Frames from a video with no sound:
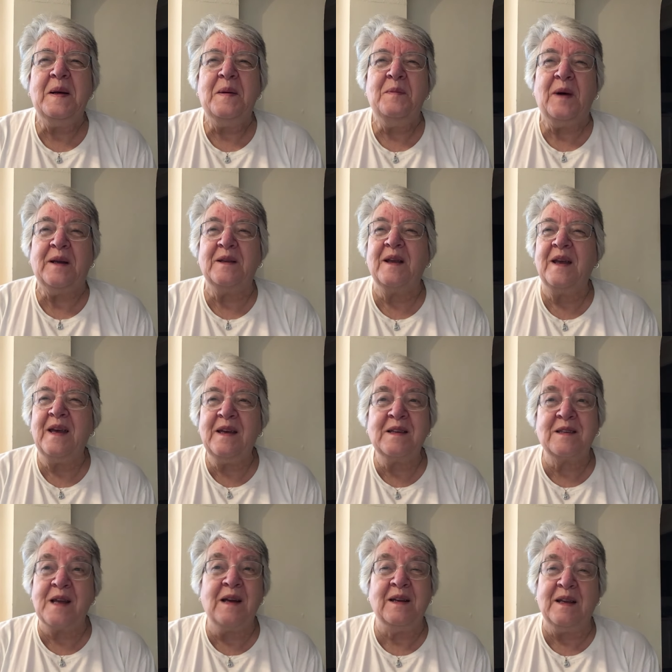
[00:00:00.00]
But he has
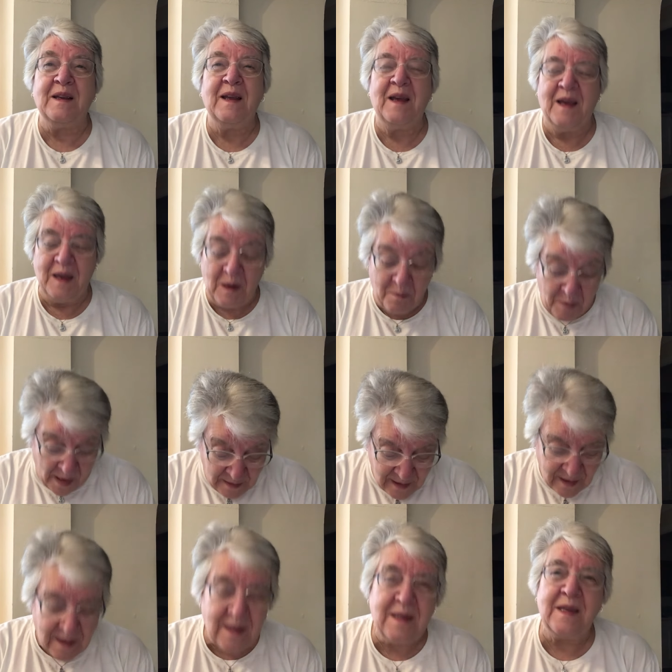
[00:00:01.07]
done it in
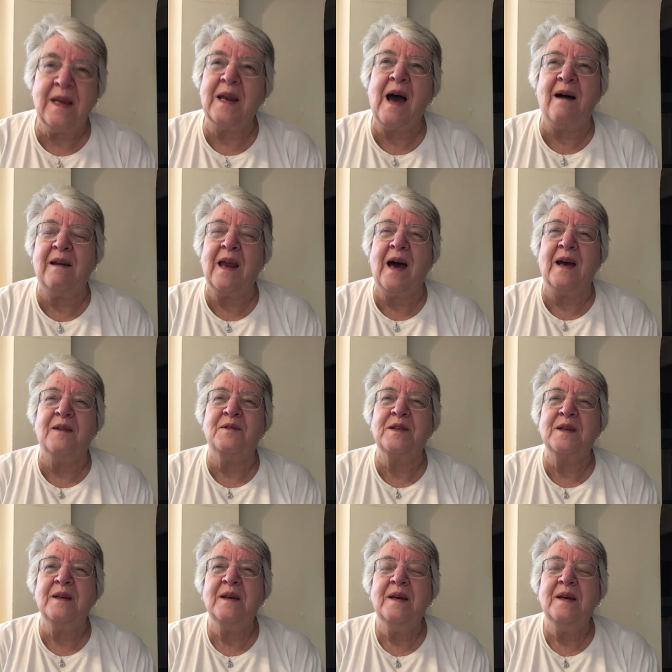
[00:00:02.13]
abundance in our lives.